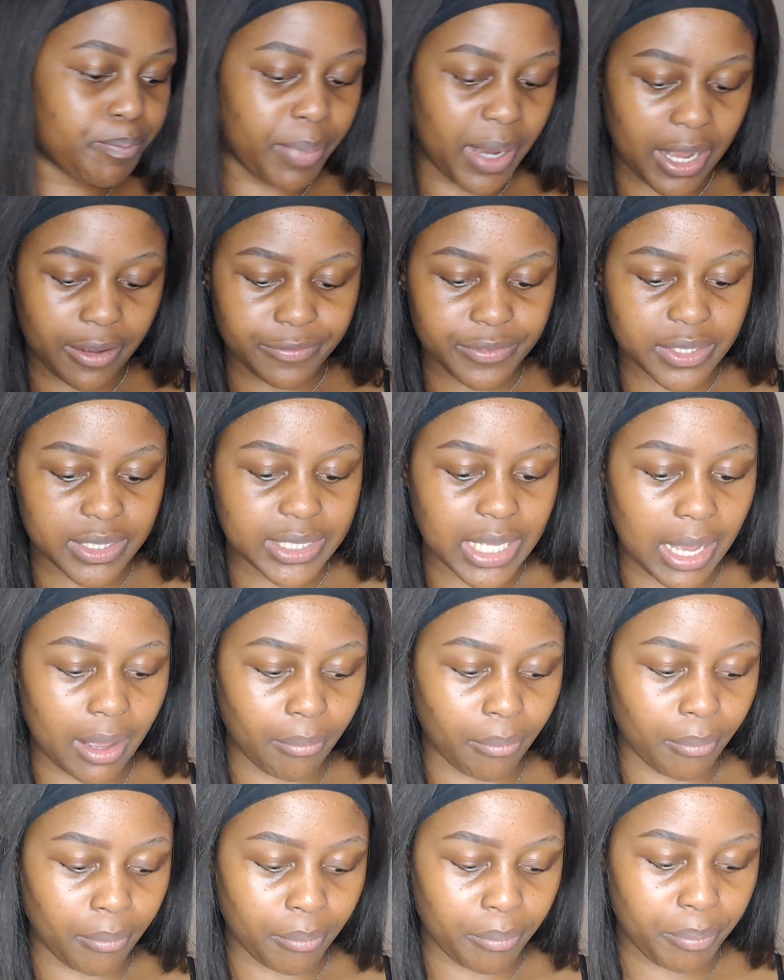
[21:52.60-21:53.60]
buff
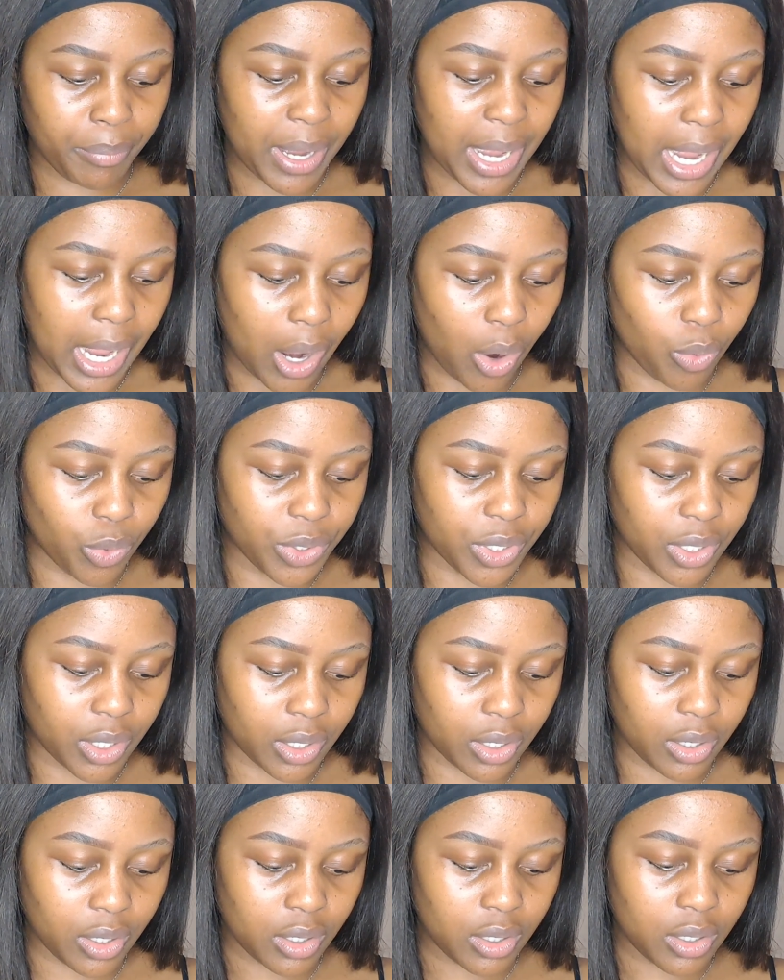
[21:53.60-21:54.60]
some
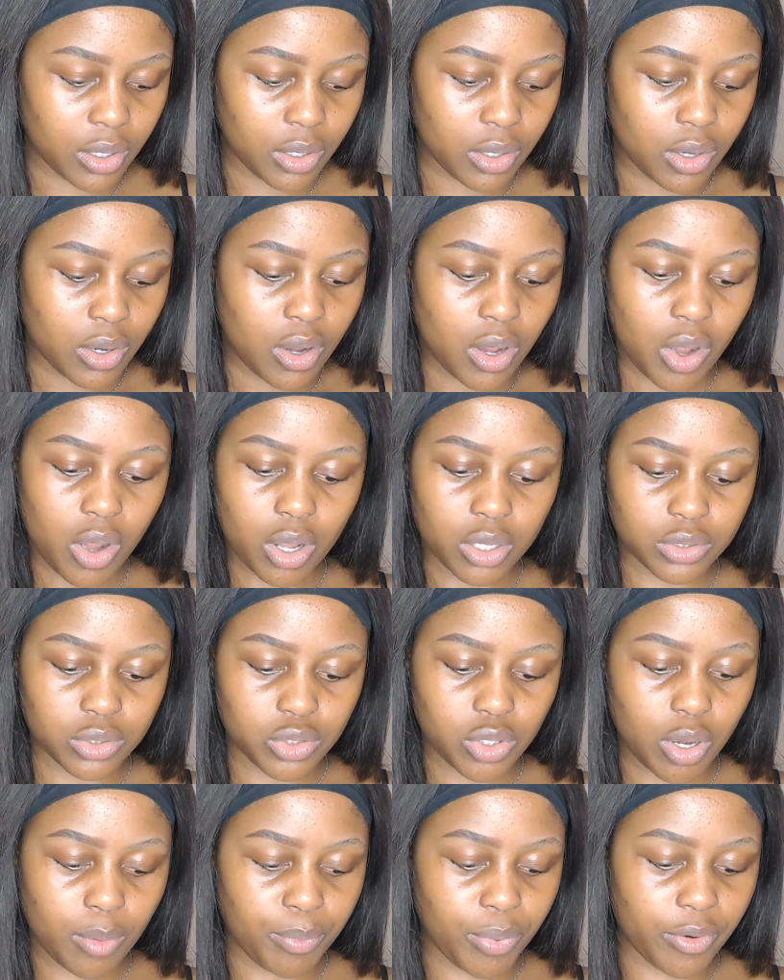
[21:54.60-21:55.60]
powder on
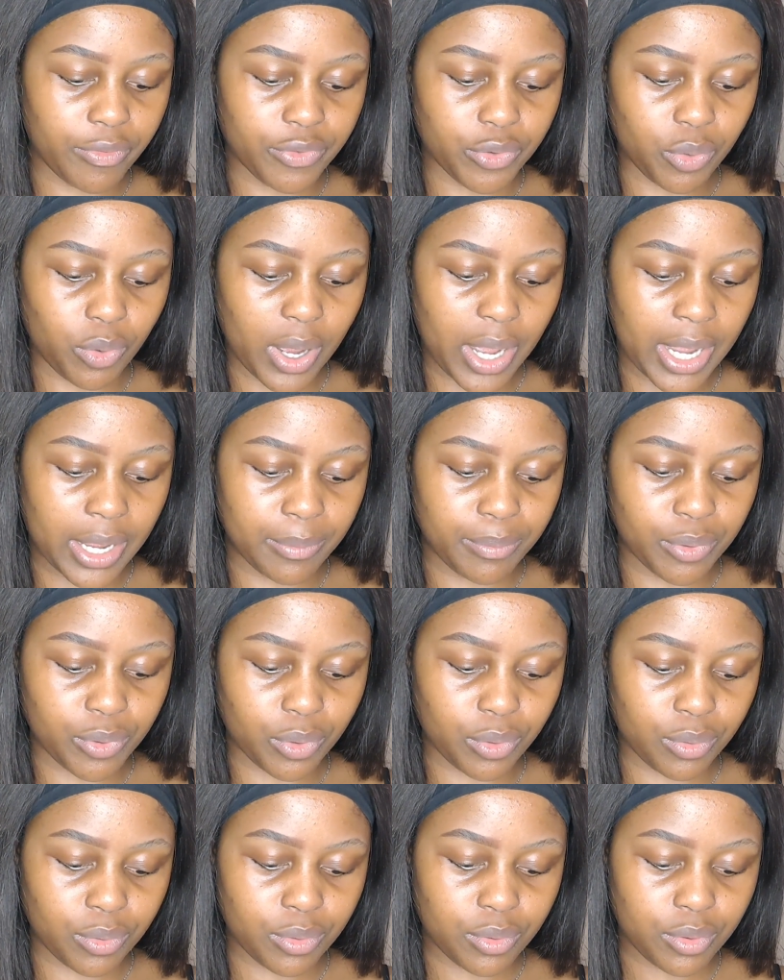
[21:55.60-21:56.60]
top of your
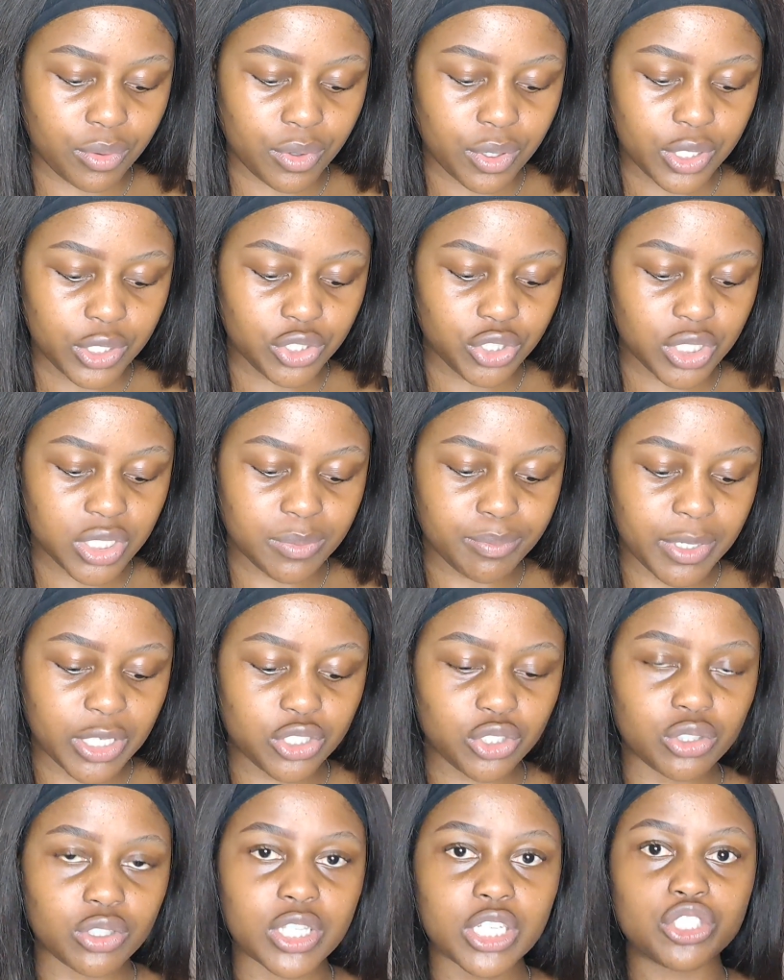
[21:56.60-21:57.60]
eyebrow. Just make
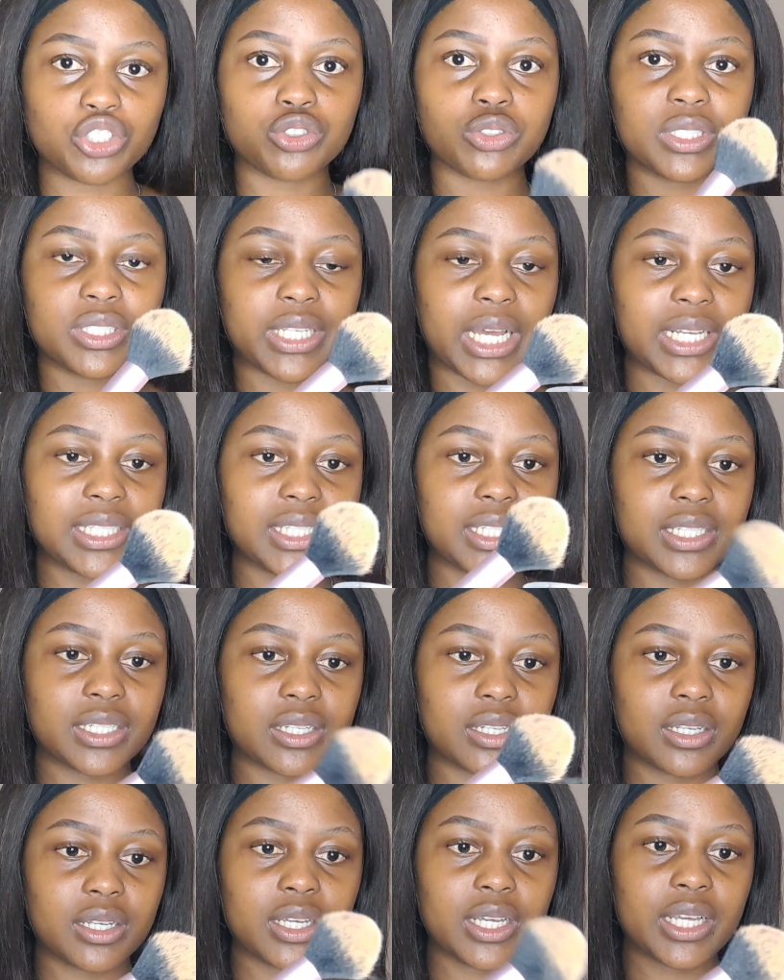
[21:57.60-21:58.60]
sure that you
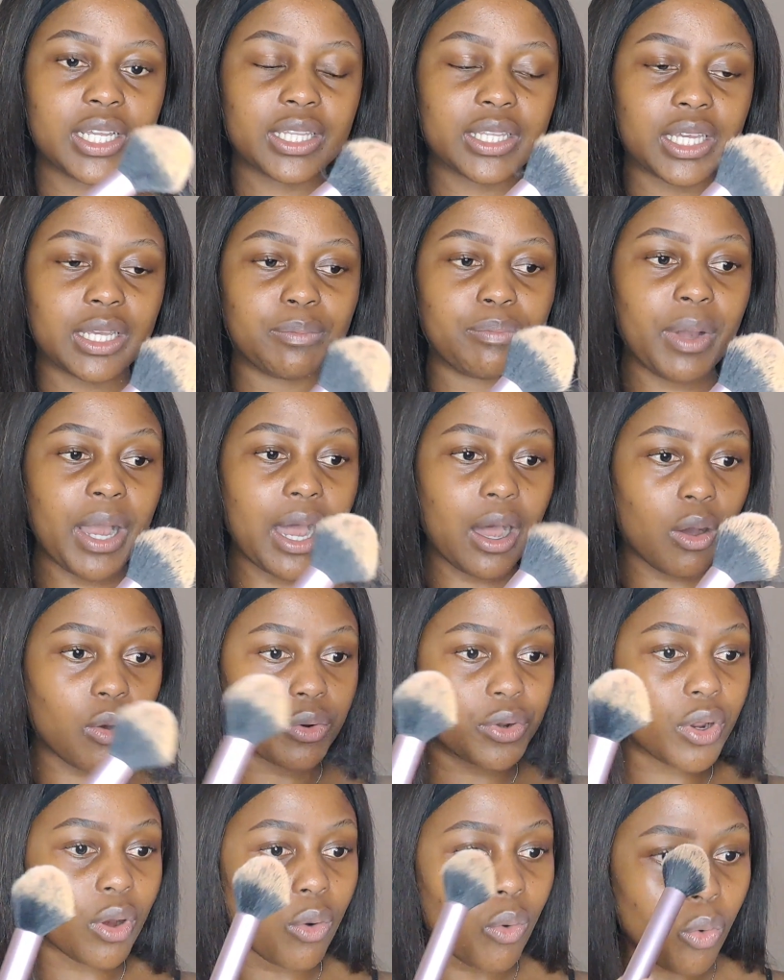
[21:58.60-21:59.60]
dust the
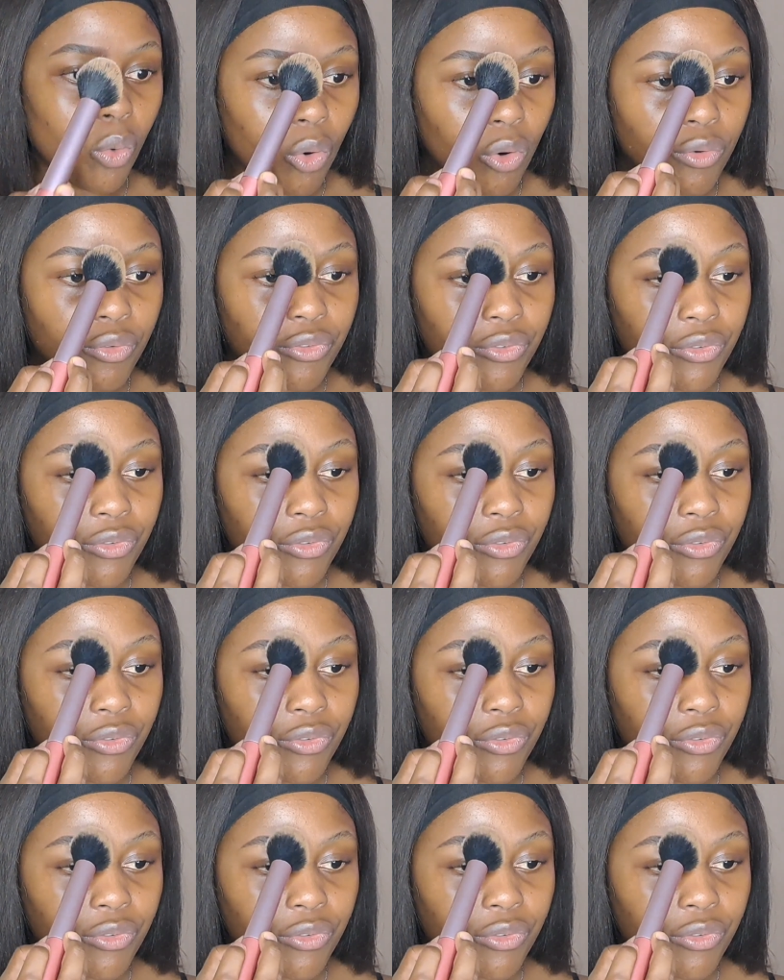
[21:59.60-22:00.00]
powder off,